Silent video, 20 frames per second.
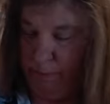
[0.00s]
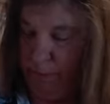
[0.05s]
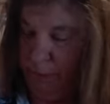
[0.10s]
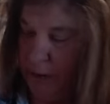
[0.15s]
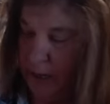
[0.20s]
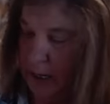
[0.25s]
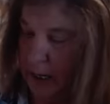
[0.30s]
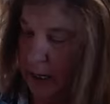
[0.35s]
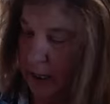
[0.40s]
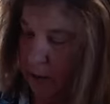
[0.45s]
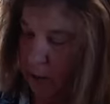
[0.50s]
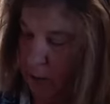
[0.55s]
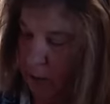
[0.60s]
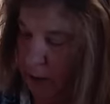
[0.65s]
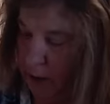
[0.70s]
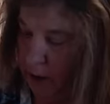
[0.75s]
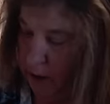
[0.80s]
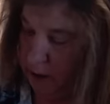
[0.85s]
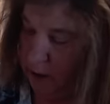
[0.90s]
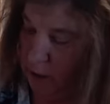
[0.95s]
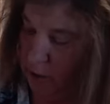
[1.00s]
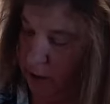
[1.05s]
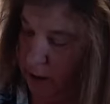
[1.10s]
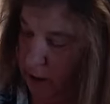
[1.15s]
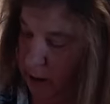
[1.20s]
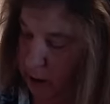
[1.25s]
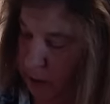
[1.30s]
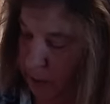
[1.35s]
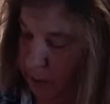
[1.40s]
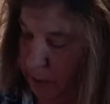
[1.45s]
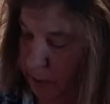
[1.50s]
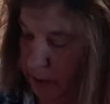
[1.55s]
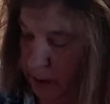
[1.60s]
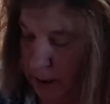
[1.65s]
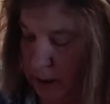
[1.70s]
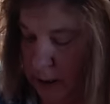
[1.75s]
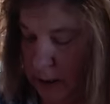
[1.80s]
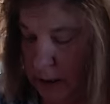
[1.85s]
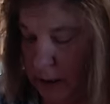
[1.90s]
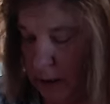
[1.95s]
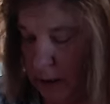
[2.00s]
and we are going to put